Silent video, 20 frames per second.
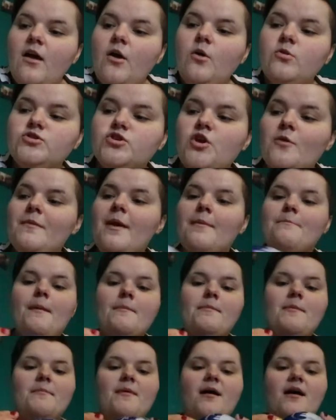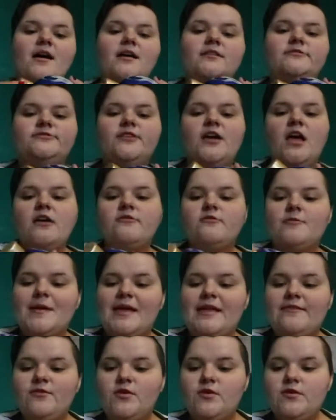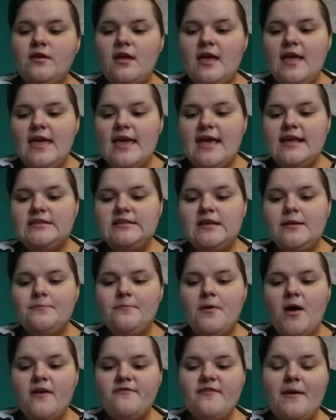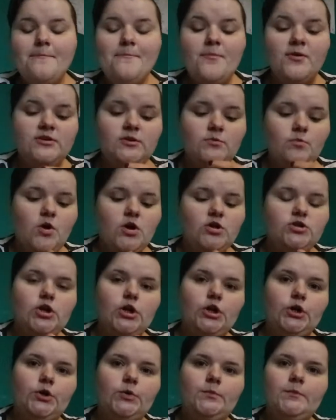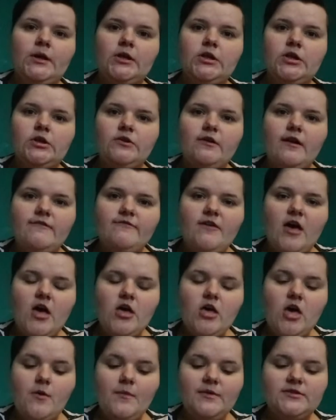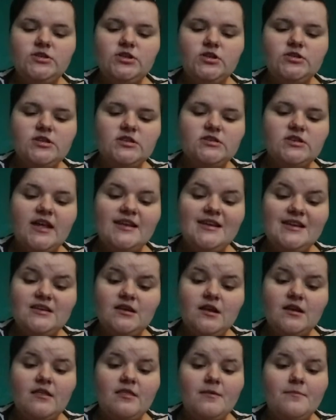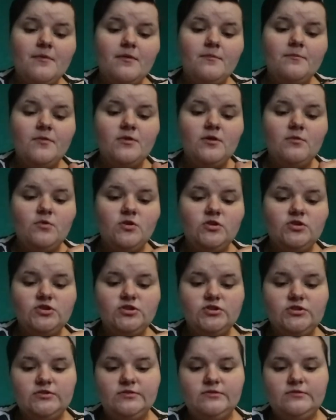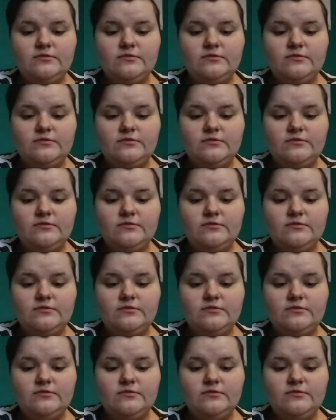oh, she got me a bubble bath from Avon. It's a bath and body wash. Oh my good grief, I can't wait to use this. I need another body wash.